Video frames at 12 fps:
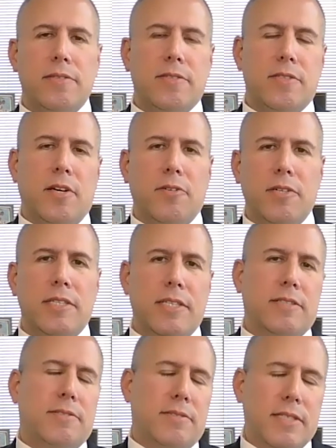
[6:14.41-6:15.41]
So
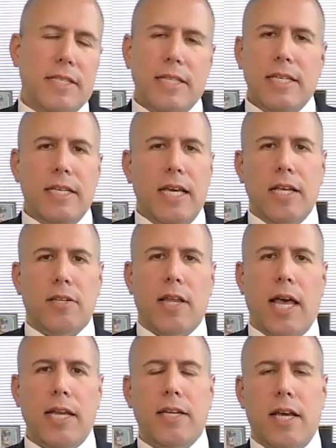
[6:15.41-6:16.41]
it
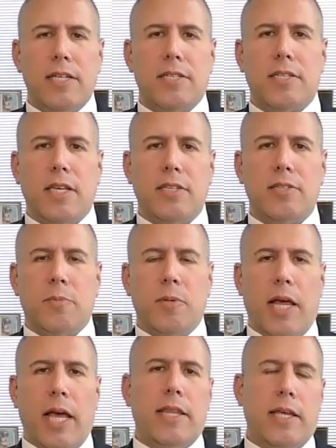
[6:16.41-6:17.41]
aligned nicely. So I'm
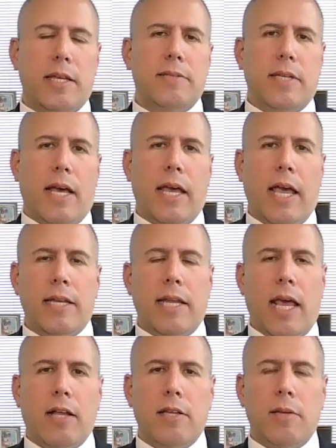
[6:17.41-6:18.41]
glad that I had an
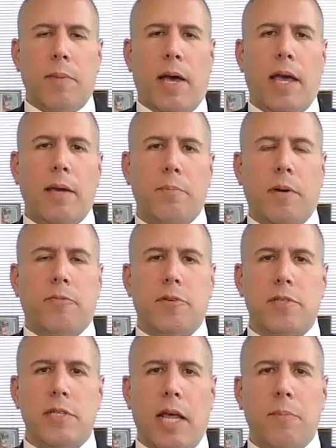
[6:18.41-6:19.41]
L in my
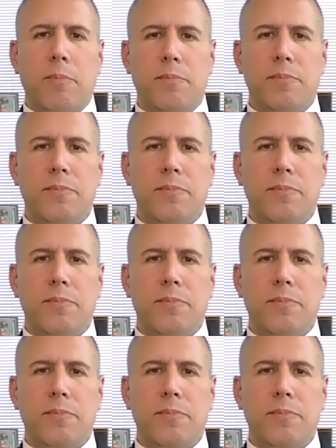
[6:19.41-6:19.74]
first name.